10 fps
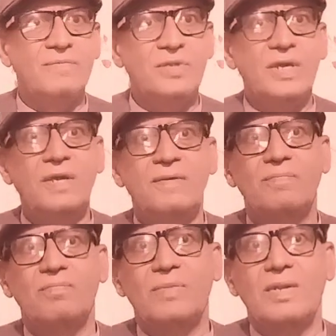they
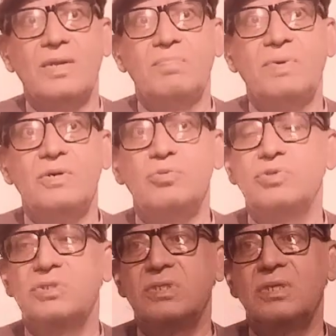
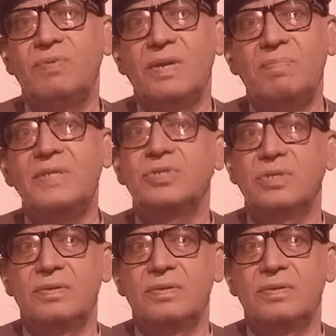produces inflammation.